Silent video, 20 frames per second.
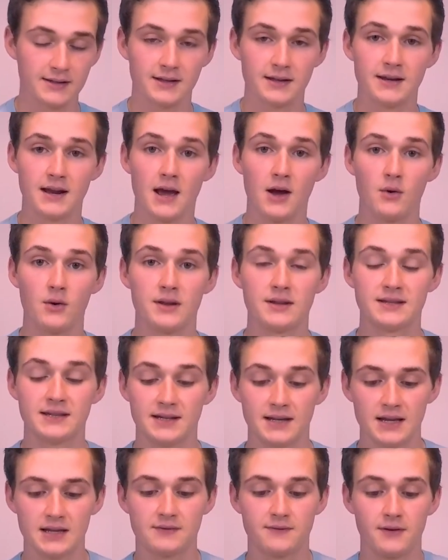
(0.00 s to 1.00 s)
Now in
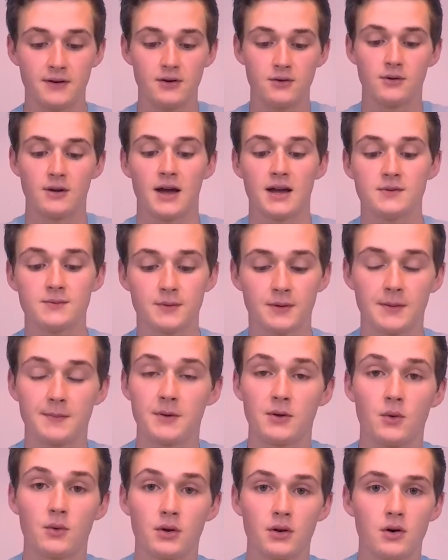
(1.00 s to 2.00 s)
today's video guys, we're going to
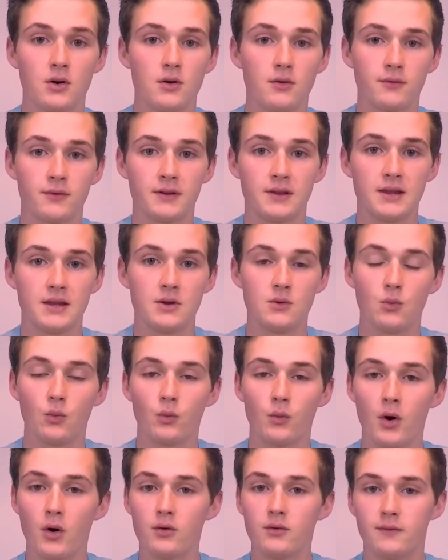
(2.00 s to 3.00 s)
be going over the
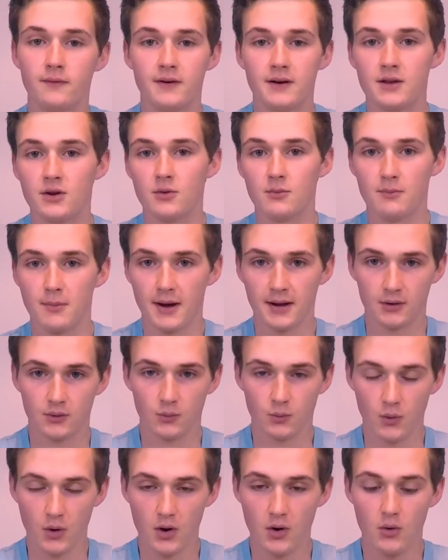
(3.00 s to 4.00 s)
Rode
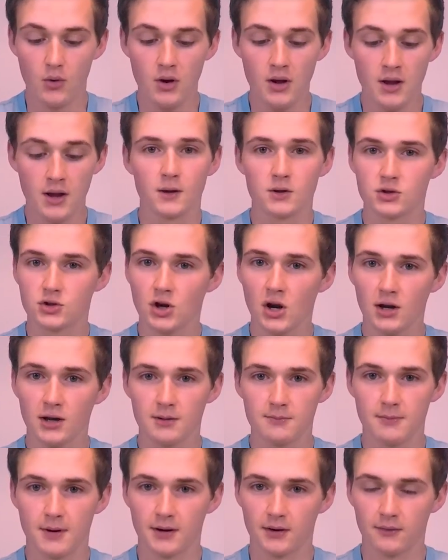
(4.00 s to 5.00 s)
VideoMicro
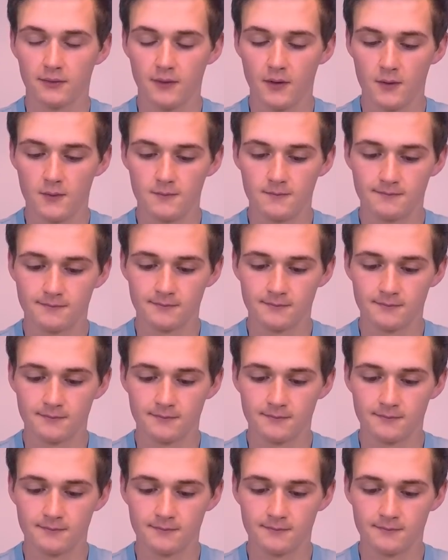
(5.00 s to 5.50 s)
Shotgun microphone.